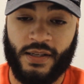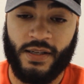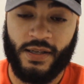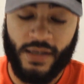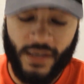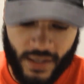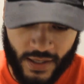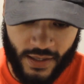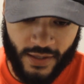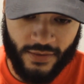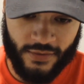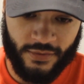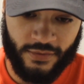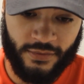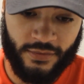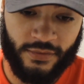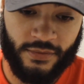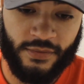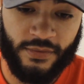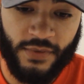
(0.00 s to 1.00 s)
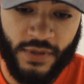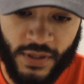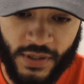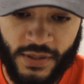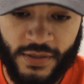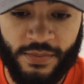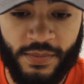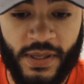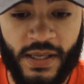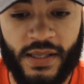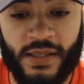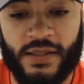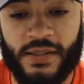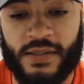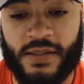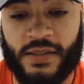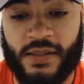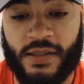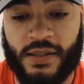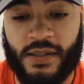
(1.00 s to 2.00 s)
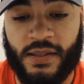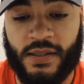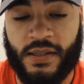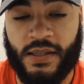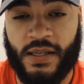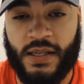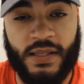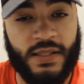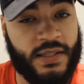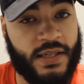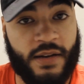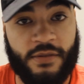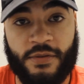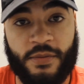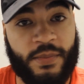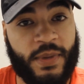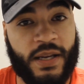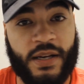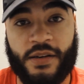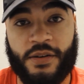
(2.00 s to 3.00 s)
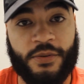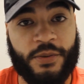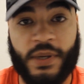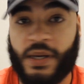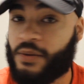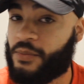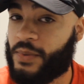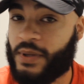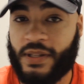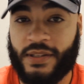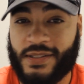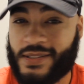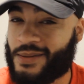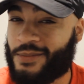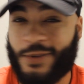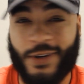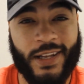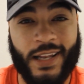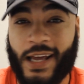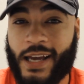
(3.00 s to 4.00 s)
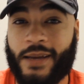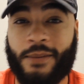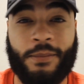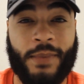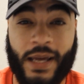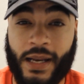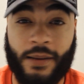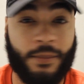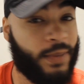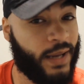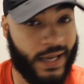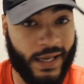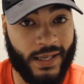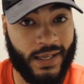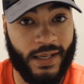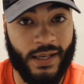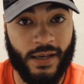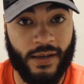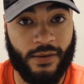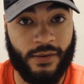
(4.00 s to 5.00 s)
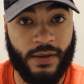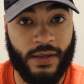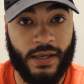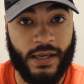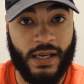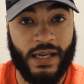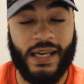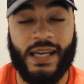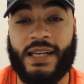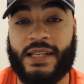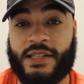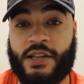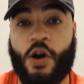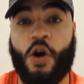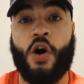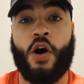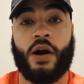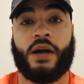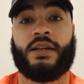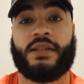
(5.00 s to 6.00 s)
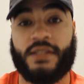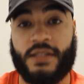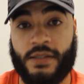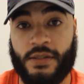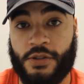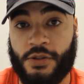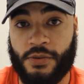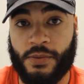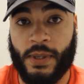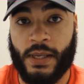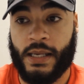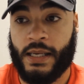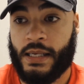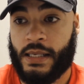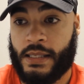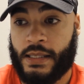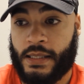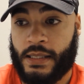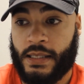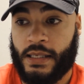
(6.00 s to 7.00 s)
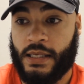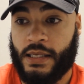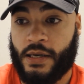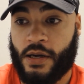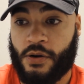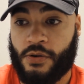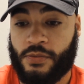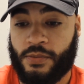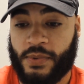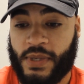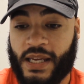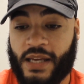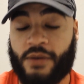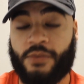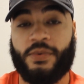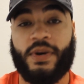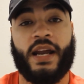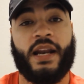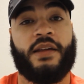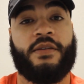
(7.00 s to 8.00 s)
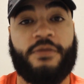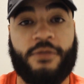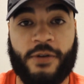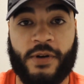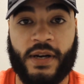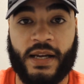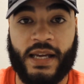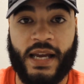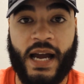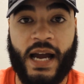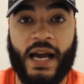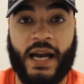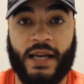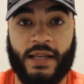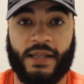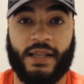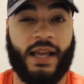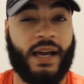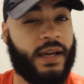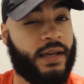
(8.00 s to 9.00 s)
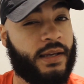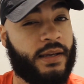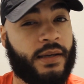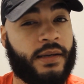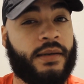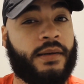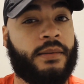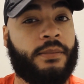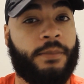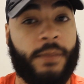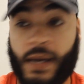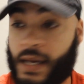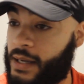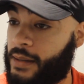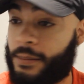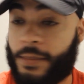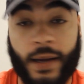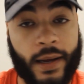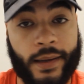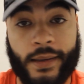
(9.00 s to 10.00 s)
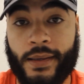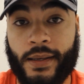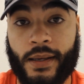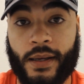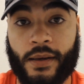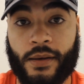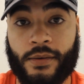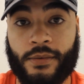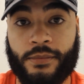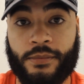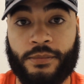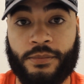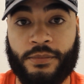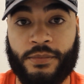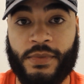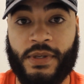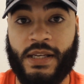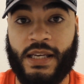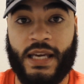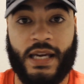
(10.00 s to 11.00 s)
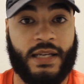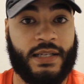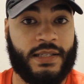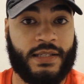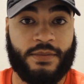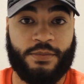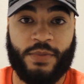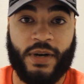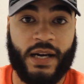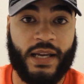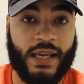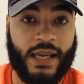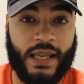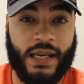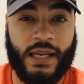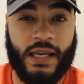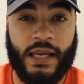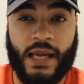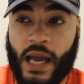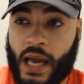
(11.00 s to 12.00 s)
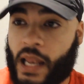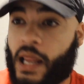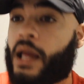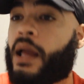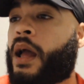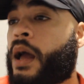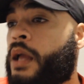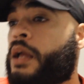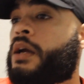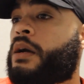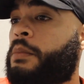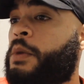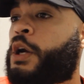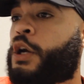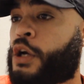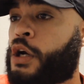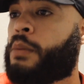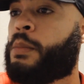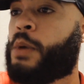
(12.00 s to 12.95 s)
Now, Errol Spence, he's never been in the ring with someone like Manny Pacquiao. It is hard to get ready for a guy like Manny Pacquiao. You can't just bring any guy like, hey, come here.